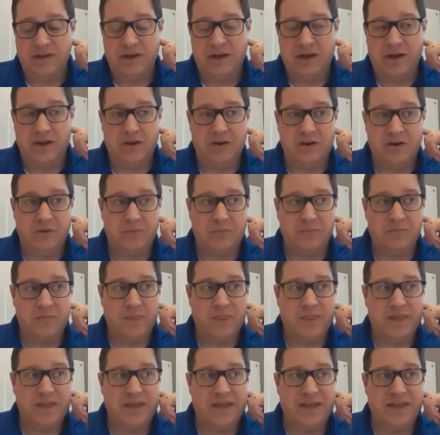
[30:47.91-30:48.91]

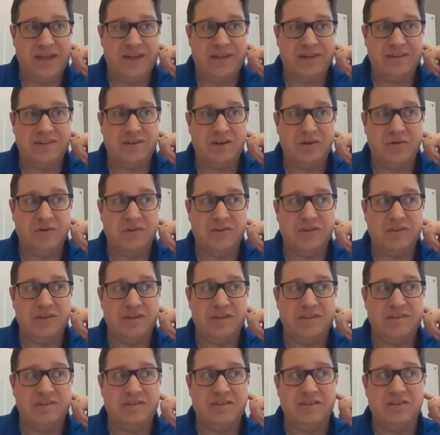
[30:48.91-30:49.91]
And so
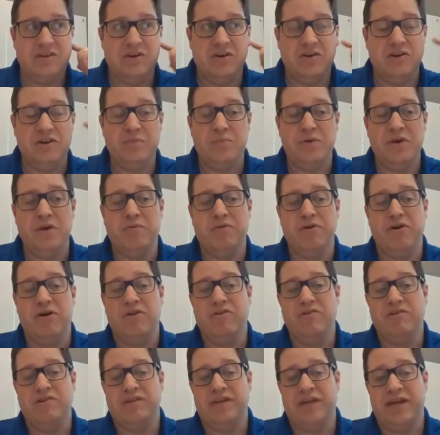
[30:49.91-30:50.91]
it's good to be able to
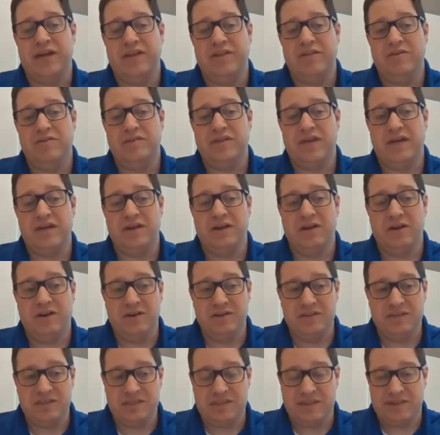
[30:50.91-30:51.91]
understand those
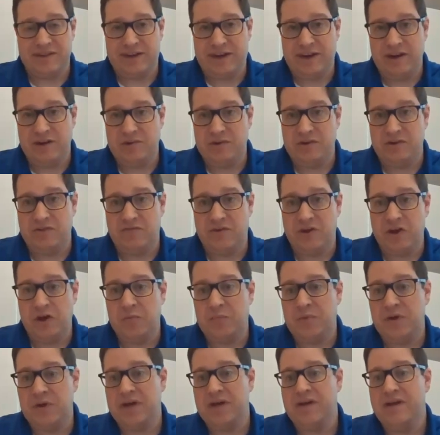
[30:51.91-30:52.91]
technologies that the carriers are
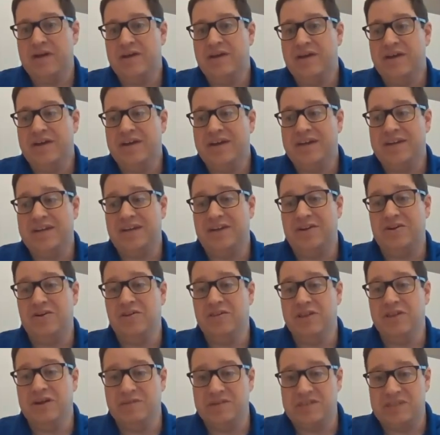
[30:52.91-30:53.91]
developing, continue
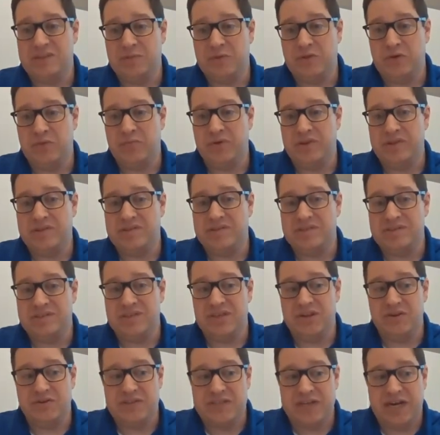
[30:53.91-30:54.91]
to leverage them in their
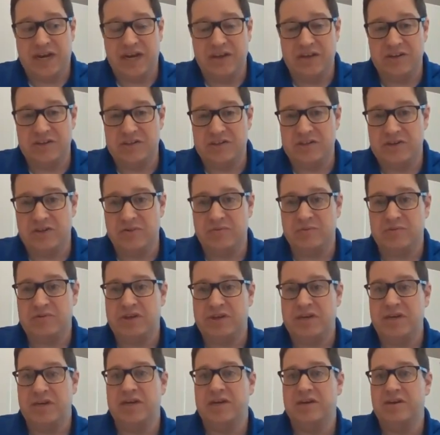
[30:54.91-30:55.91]
business, challenge your
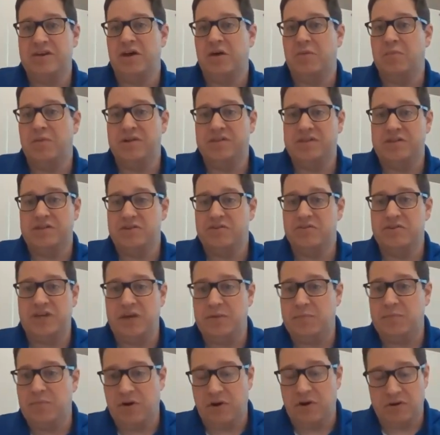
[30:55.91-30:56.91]
key incumbents and your
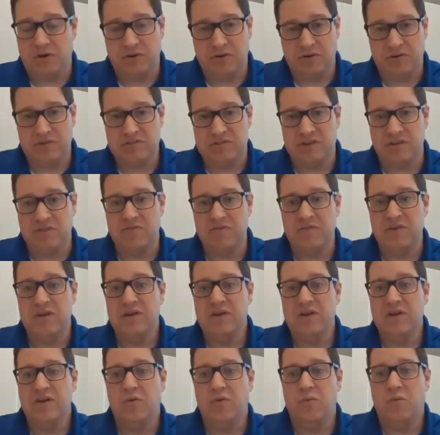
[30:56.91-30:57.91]
key partners of
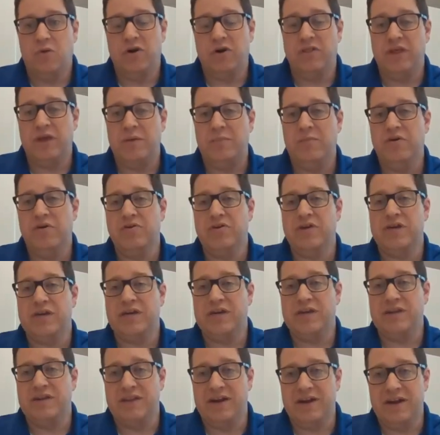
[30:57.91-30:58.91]
what are they building
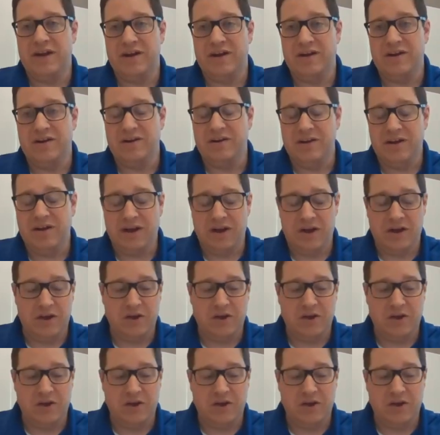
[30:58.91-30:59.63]
into their,